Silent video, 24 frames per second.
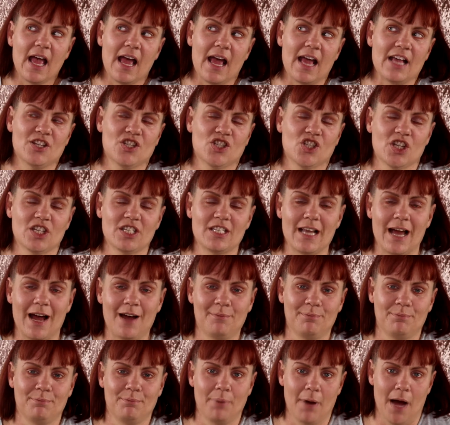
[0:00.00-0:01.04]
It's just
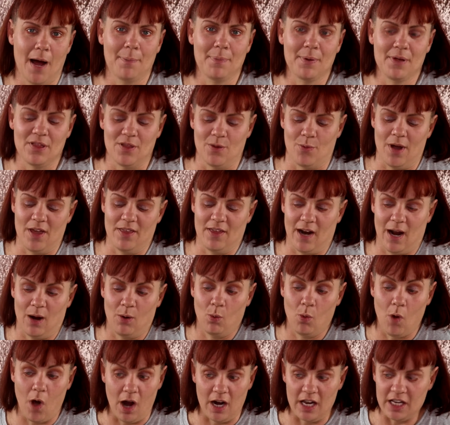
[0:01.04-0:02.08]
not popping the way that
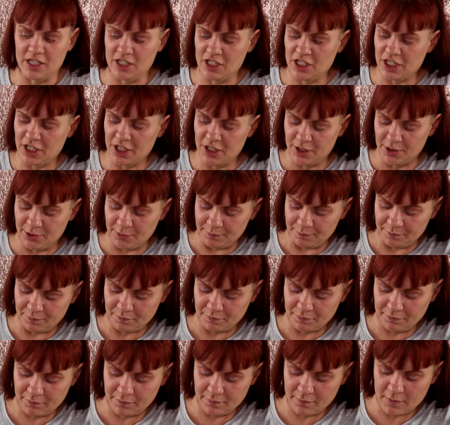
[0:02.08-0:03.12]
I want it to,
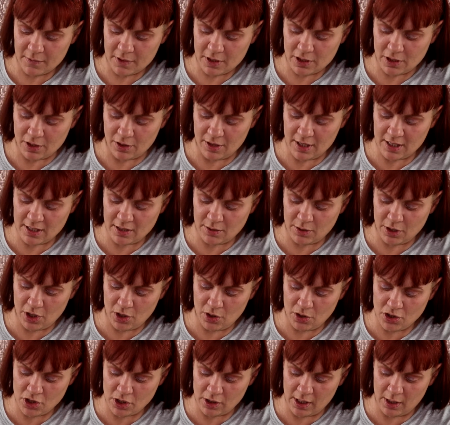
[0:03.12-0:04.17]
so this
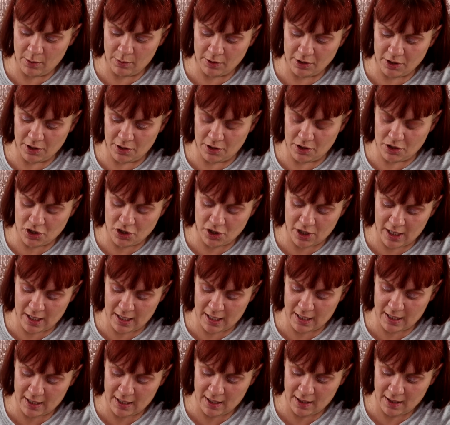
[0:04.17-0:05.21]
usually will do the
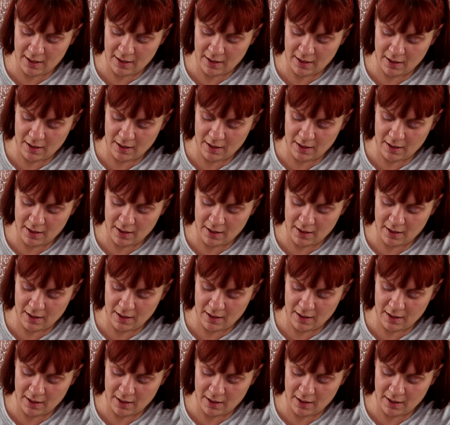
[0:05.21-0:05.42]
trick.